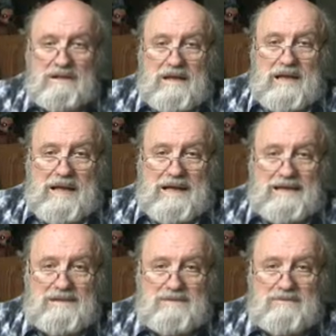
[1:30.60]

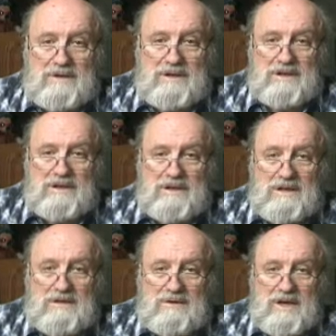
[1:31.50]
has when it
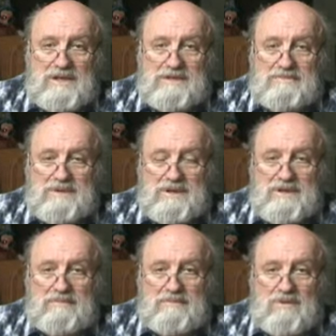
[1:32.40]
tries to be
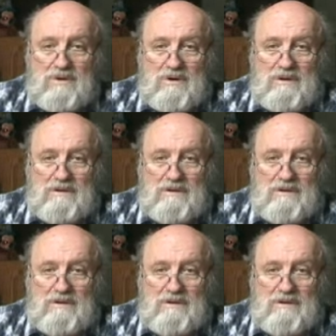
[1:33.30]
moral